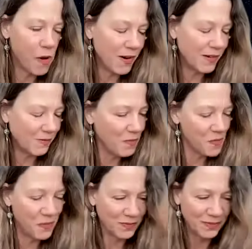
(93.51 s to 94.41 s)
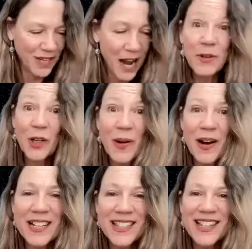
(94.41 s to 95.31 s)
I'm an
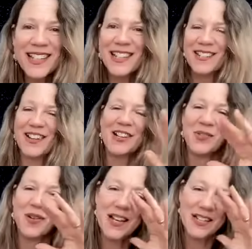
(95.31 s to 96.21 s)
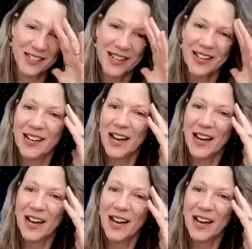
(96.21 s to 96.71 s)
Aquarius like you, Aquarius rising.